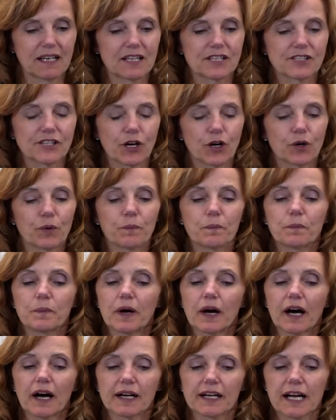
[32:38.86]
So,
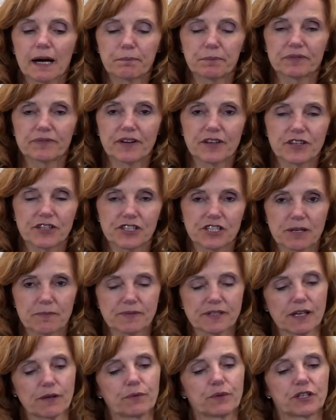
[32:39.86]
a couple of other
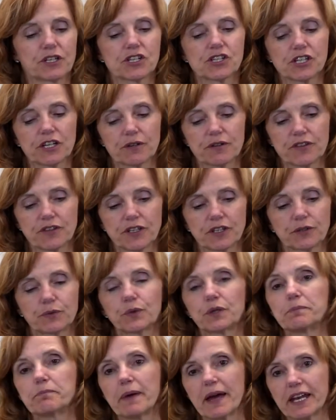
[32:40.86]
tips I want to share with you
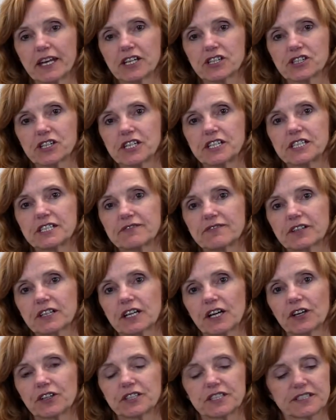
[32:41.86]
when managing
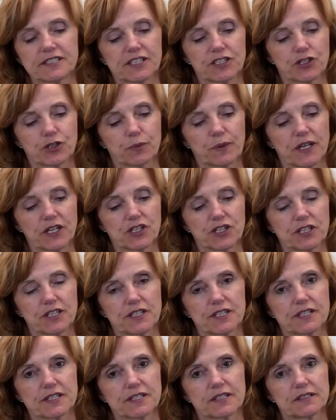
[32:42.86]
difficult
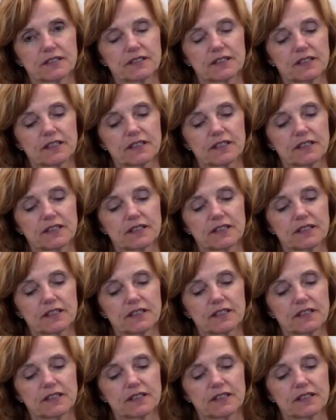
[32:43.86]
situations.